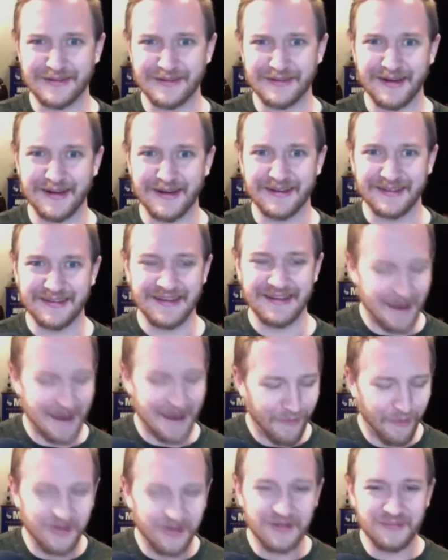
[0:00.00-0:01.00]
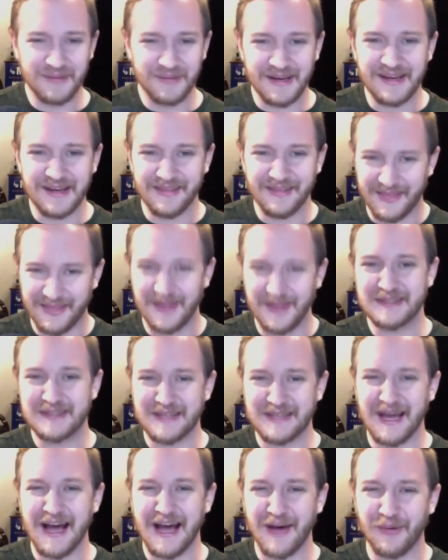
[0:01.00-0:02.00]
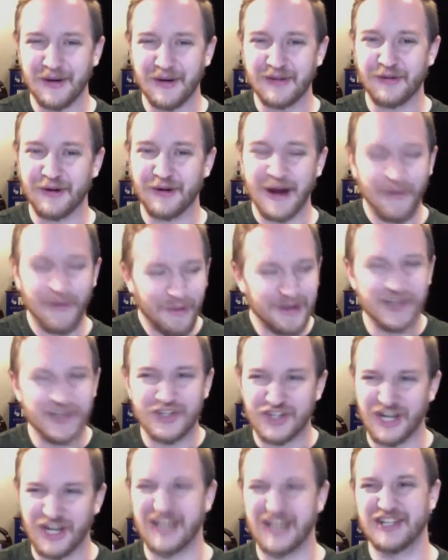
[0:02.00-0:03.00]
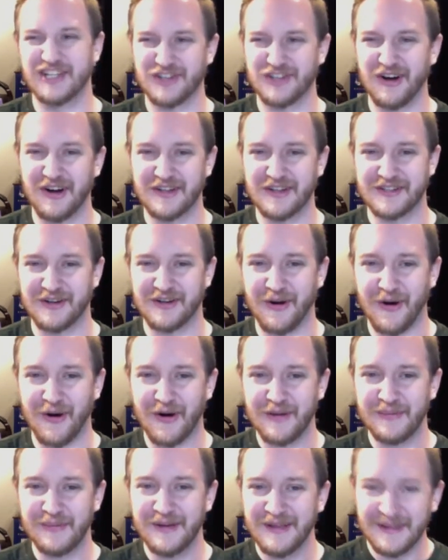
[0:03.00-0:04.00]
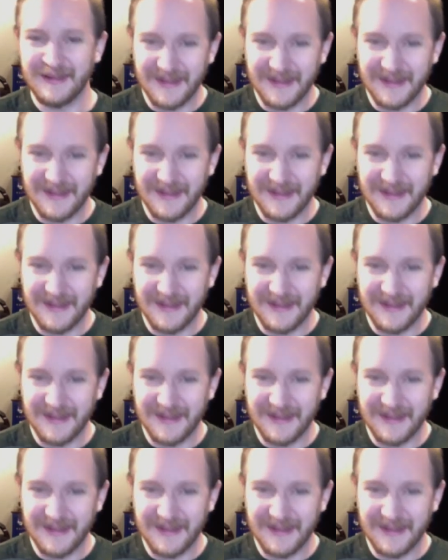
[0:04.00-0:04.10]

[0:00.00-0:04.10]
Like, I wanted yeah. this guy whenever I wanted a chainsaw as an arm.